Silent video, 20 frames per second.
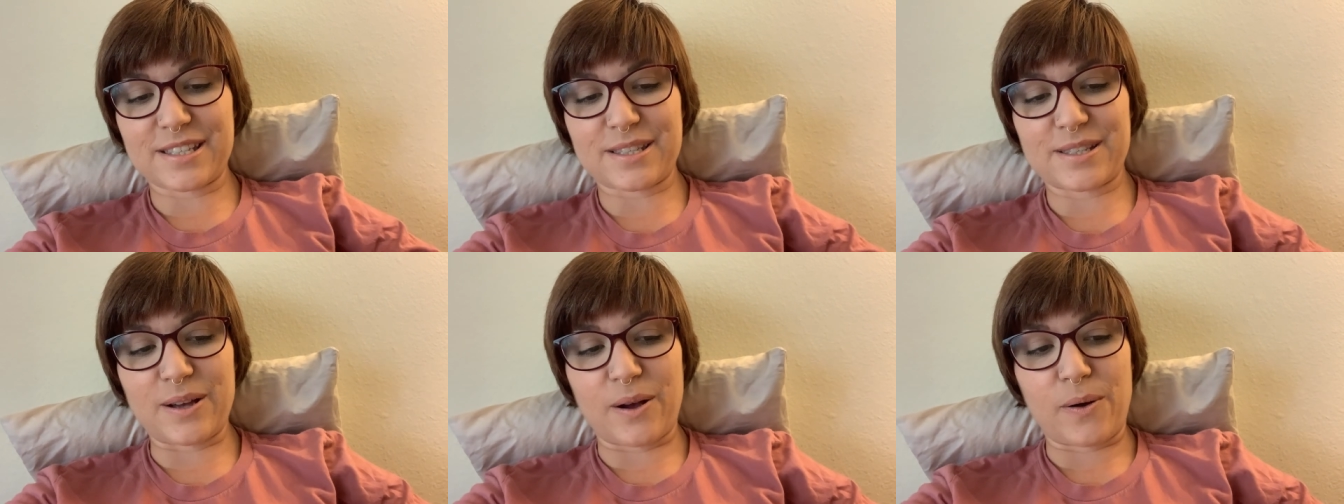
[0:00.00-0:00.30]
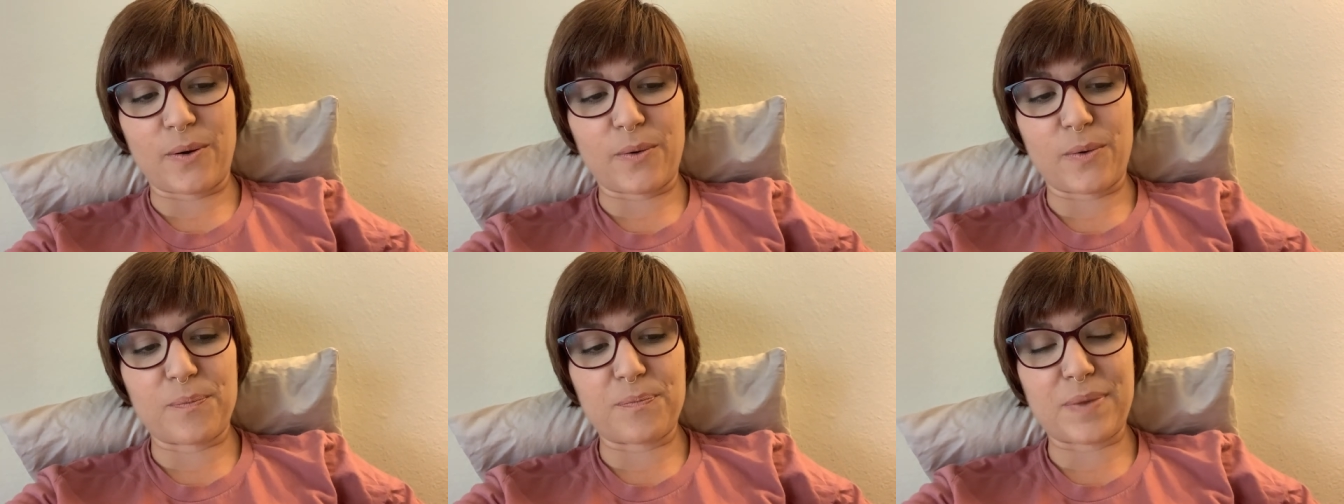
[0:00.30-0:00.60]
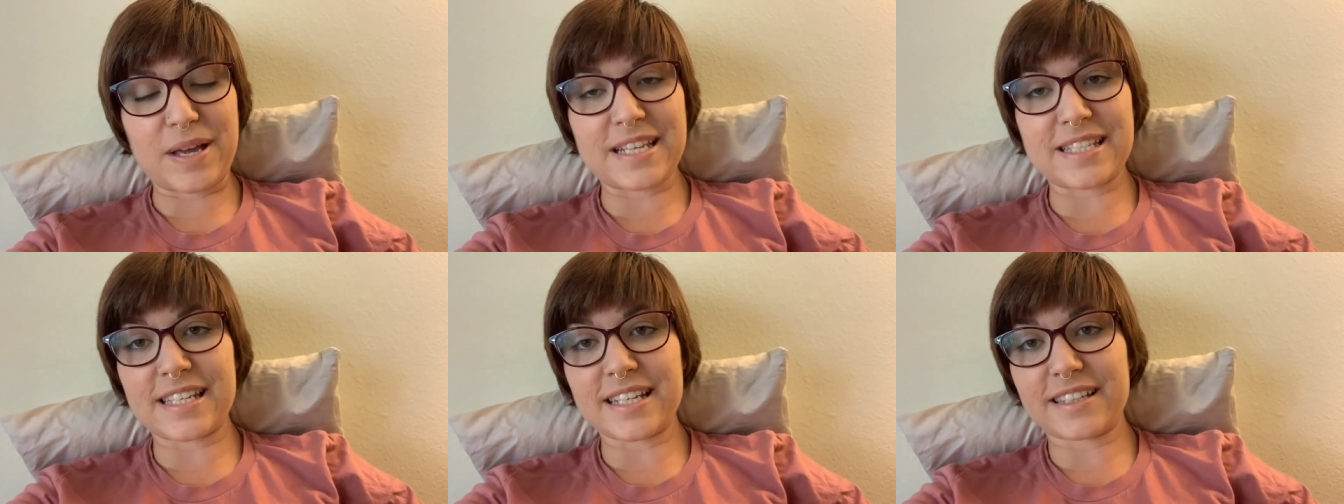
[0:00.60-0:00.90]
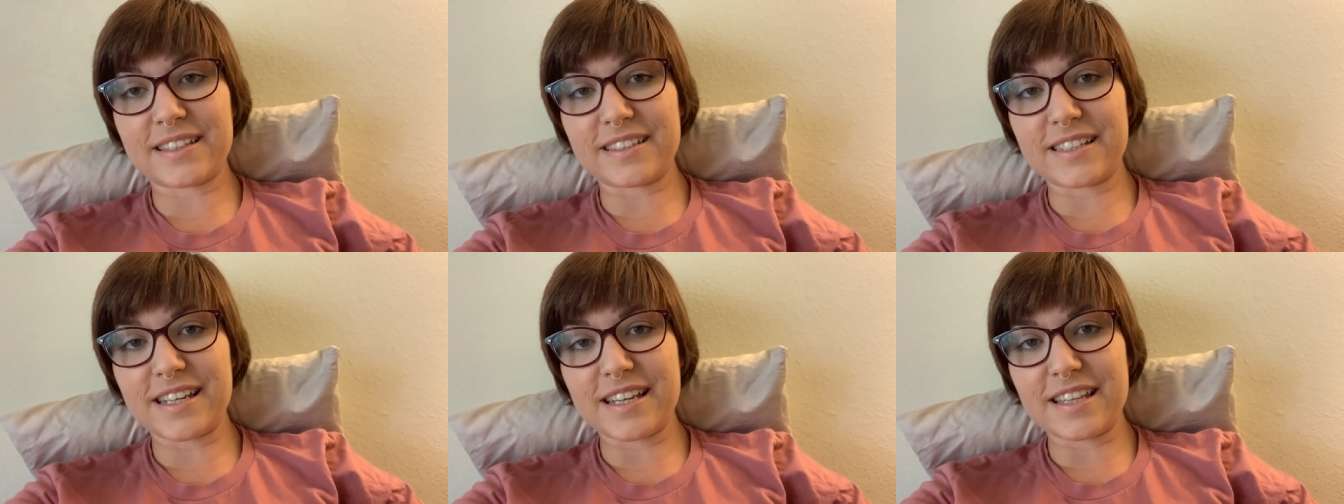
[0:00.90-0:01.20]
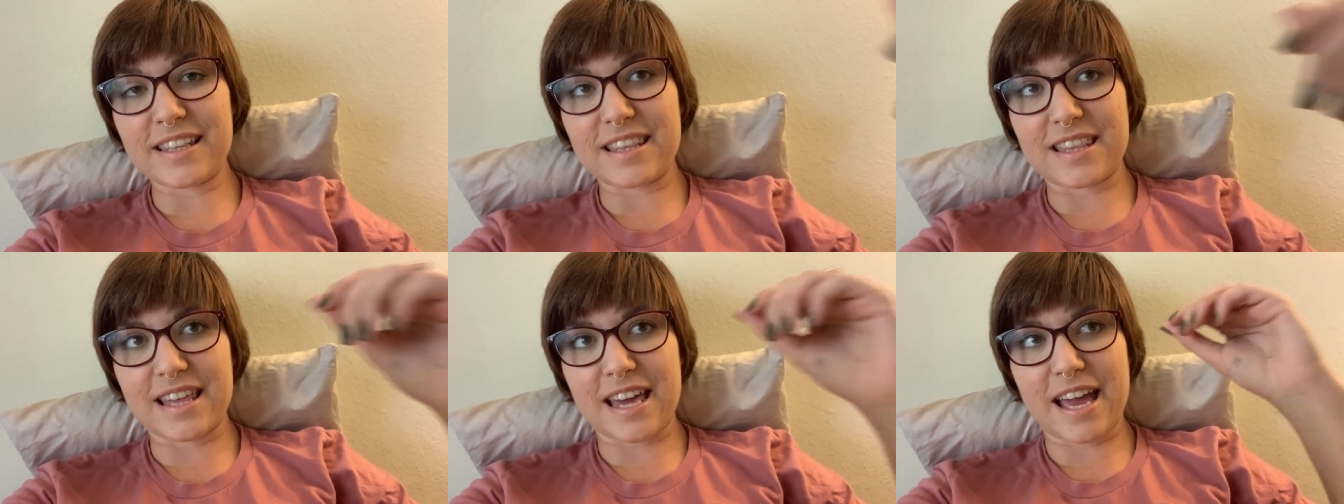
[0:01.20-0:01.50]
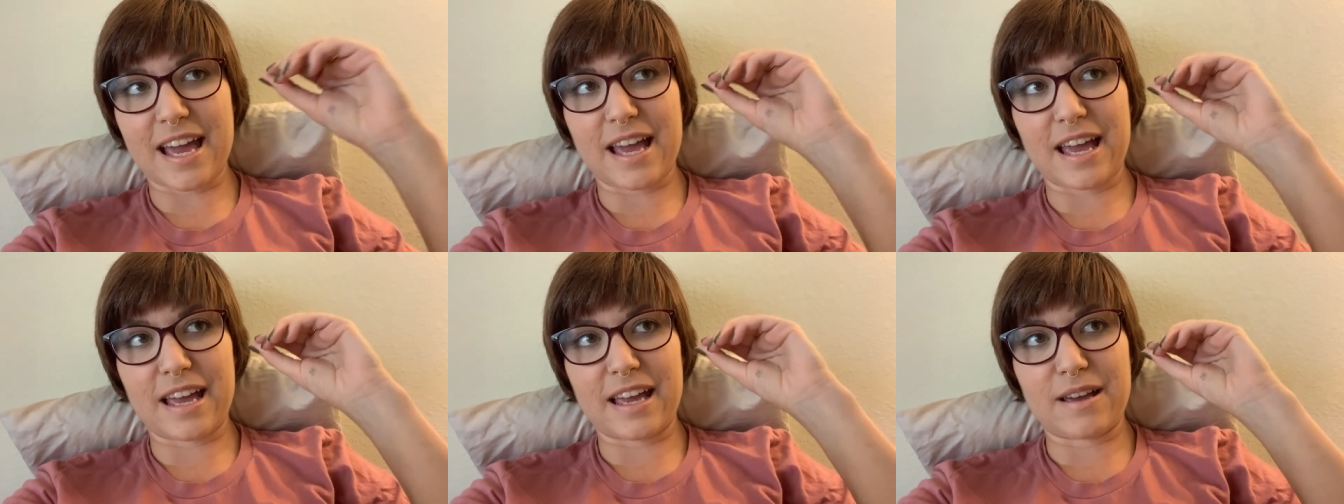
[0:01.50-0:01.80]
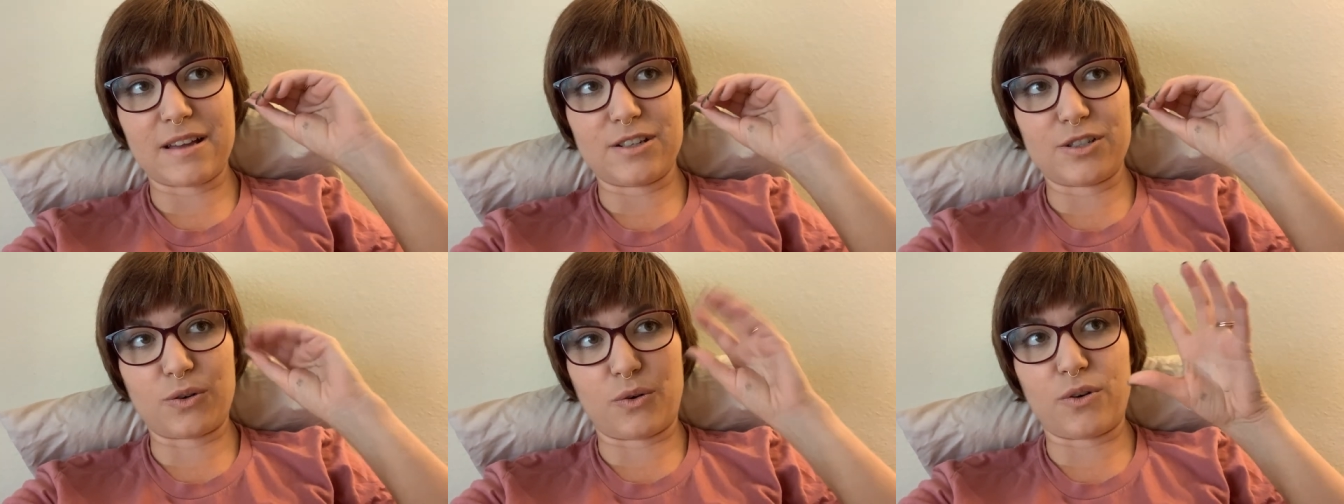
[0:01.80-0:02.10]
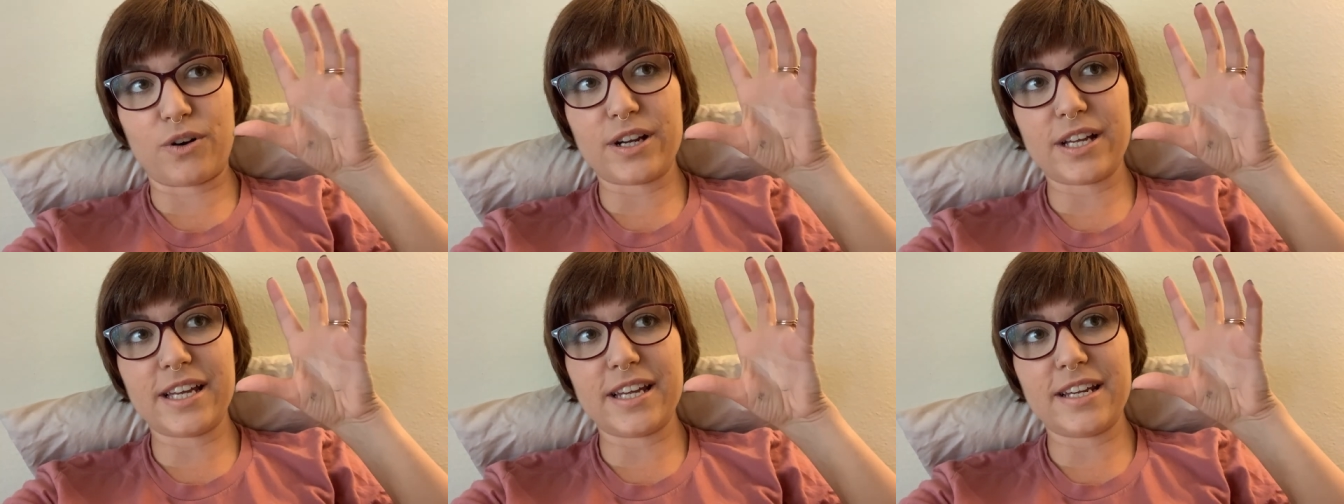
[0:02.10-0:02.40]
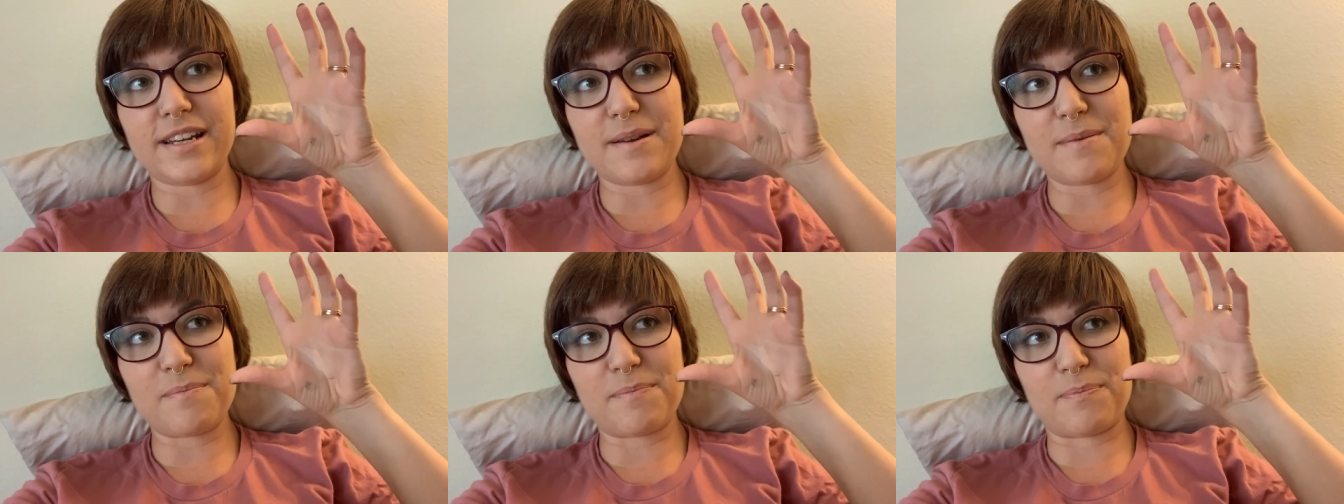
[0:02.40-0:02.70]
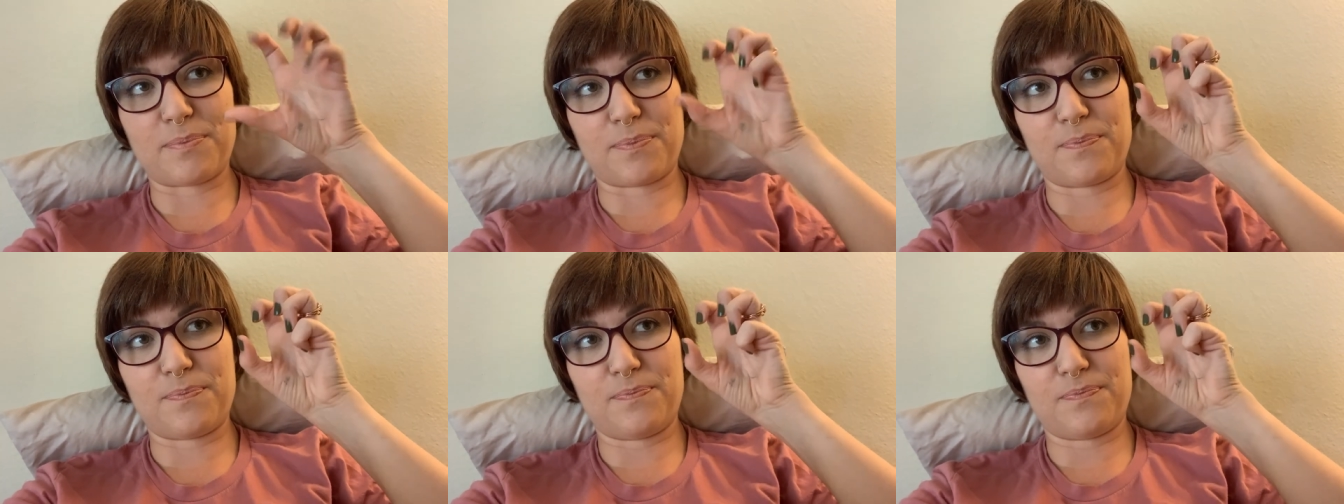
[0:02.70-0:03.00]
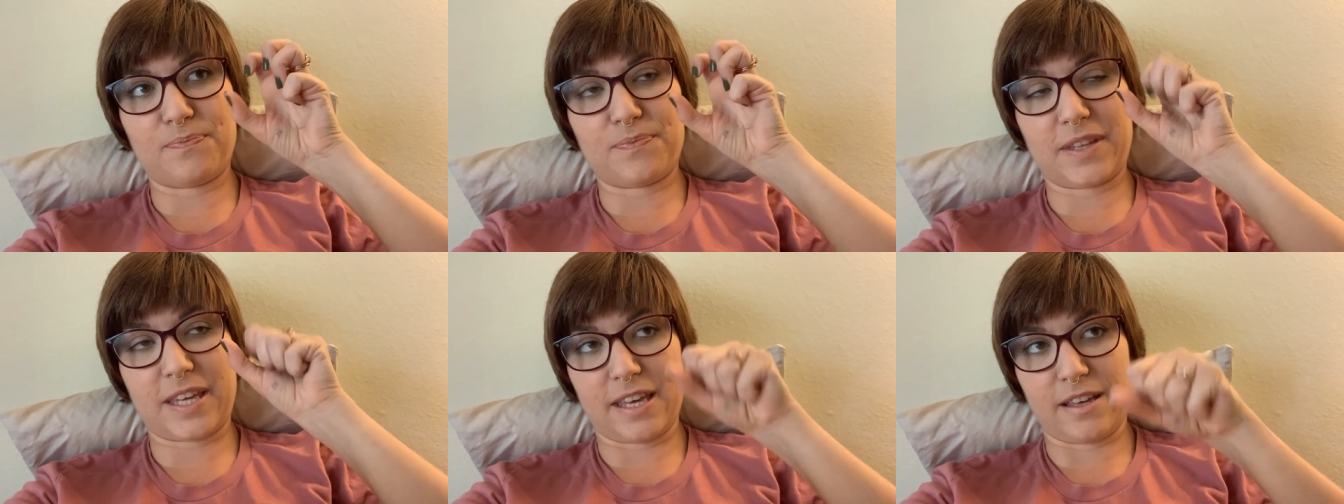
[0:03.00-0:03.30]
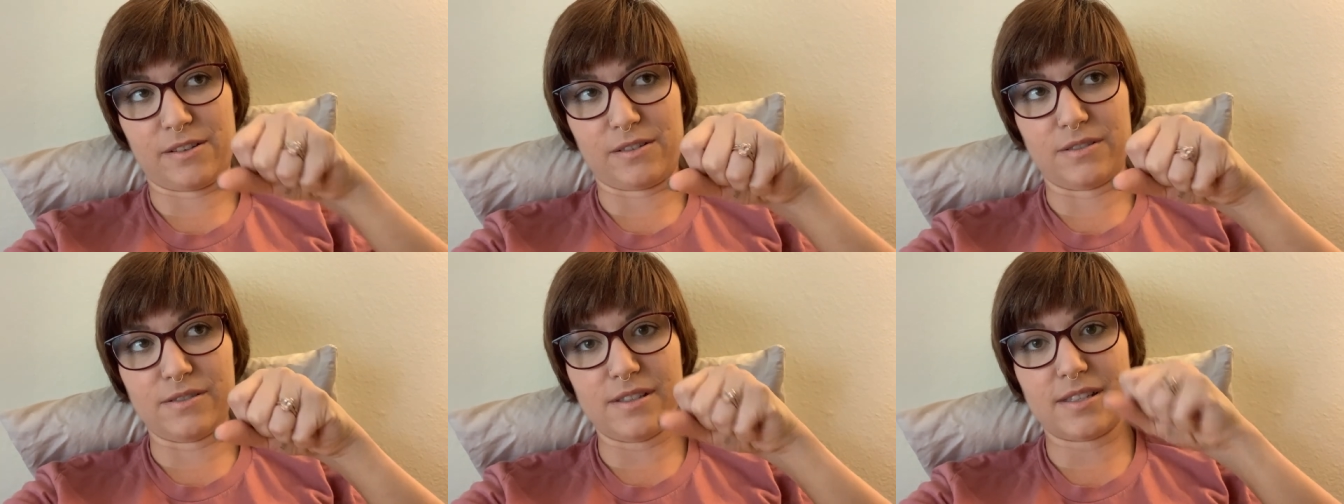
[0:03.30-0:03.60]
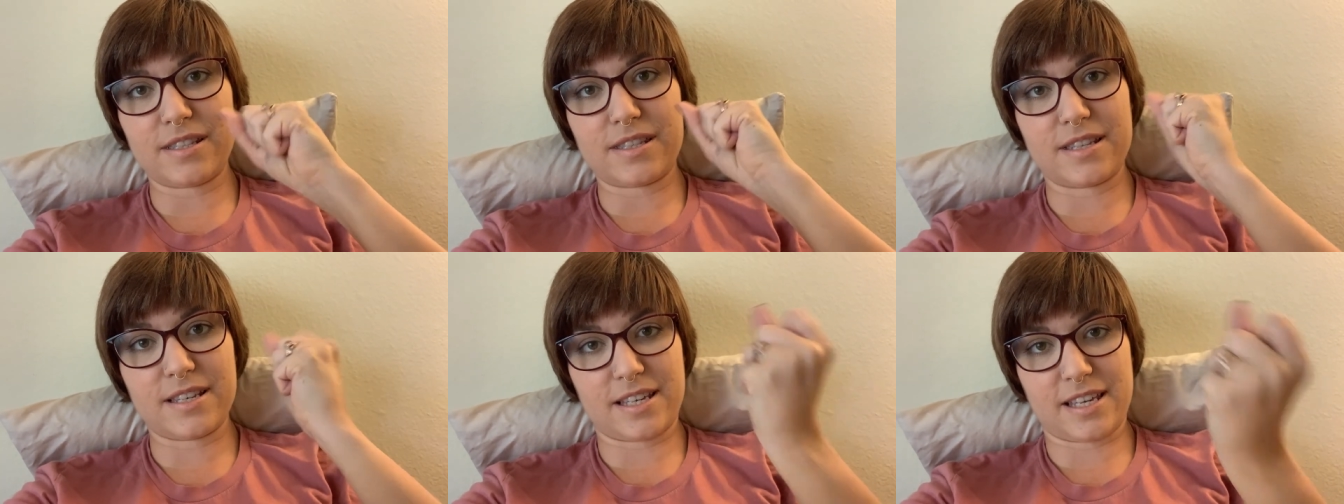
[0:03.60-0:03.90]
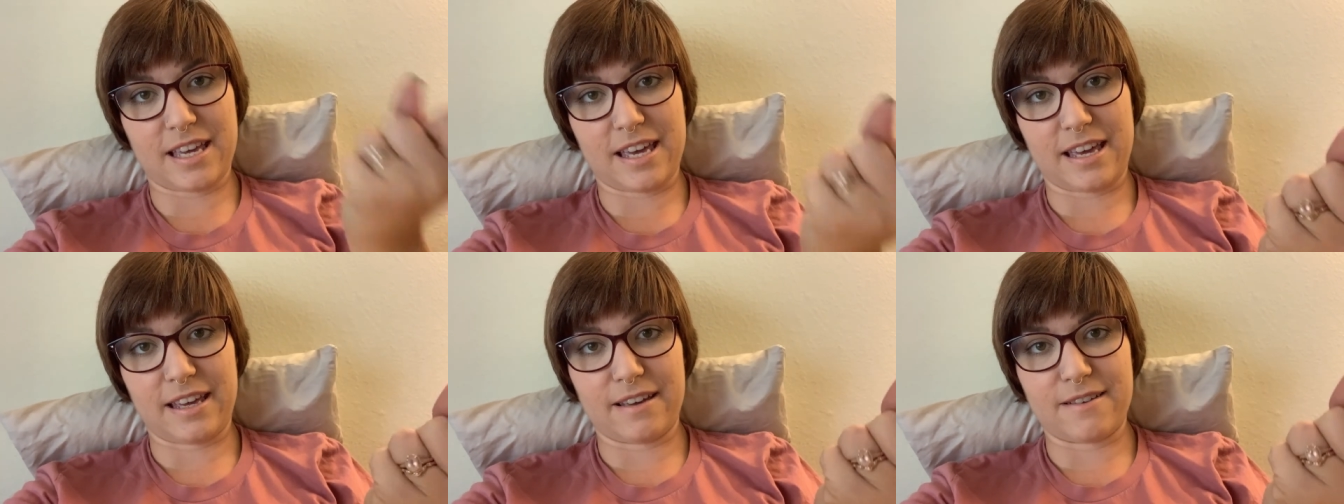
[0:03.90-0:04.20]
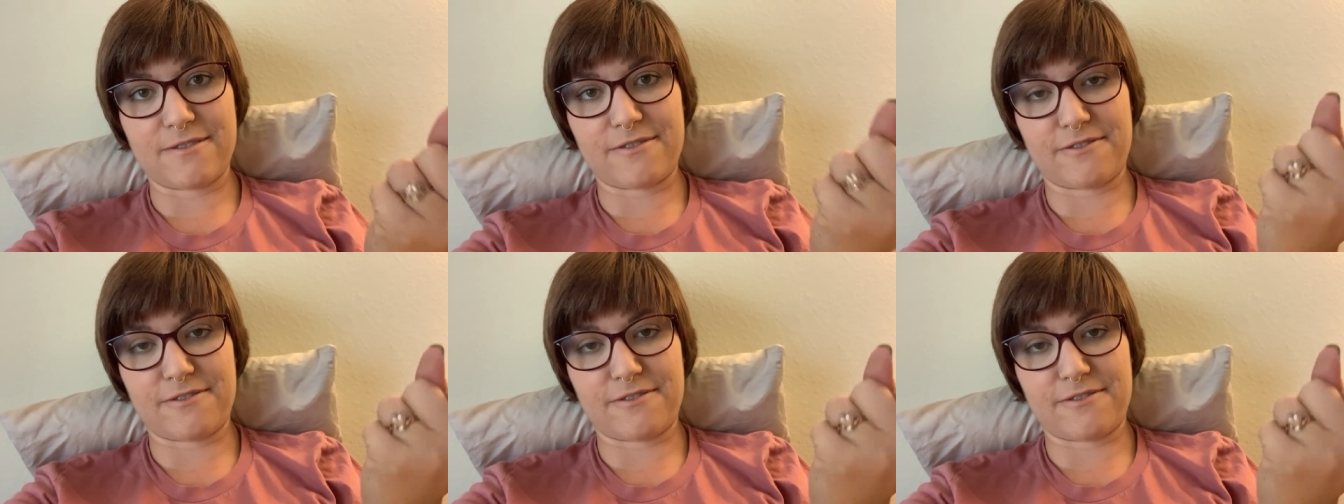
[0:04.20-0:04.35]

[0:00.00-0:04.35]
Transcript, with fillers: So basically they, Dorian kills the king